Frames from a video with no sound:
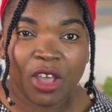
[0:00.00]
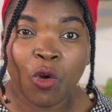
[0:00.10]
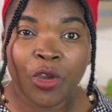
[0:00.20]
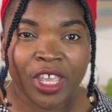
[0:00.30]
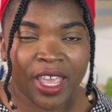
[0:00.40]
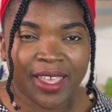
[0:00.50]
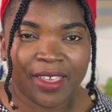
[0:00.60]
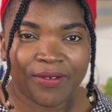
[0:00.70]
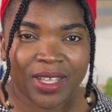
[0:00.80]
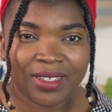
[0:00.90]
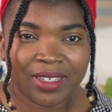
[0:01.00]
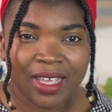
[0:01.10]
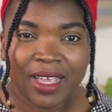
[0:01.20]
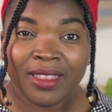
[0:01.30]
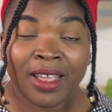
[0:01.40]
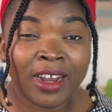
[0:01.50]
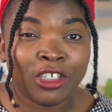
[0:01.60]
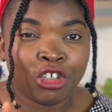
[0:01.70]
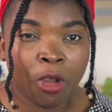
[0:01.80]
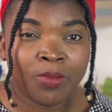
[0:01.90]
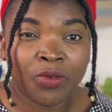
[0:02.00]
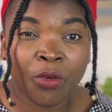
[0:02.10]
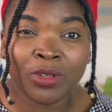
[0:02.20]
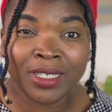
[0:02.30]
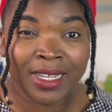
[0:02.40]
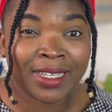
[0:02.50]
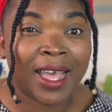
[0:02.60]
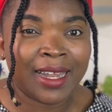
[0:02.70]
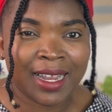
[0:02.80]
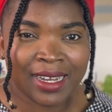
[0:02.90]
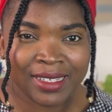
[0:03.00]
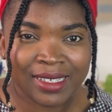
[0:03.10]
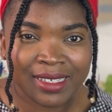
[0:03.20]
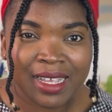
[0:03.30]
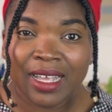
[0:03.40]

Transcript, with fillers: or caregivers. There are jobs for data analysts.